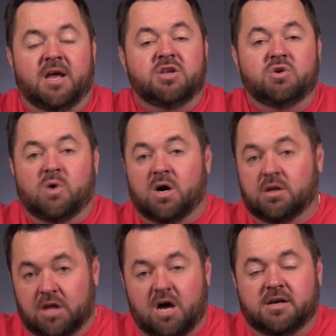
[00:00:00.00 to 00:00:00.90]
and you are
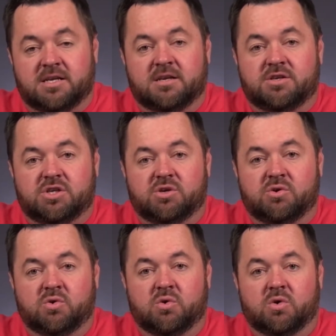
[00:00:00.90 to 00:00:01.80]
logged
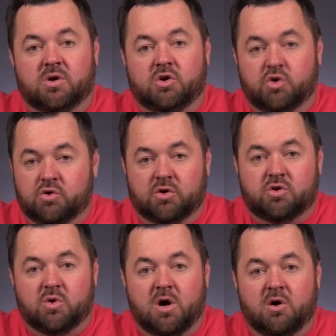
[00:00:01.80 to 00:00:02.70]
into Google
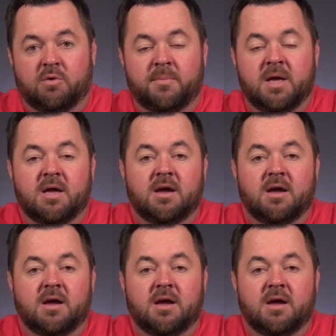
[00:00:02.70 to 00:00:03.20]
Chrome,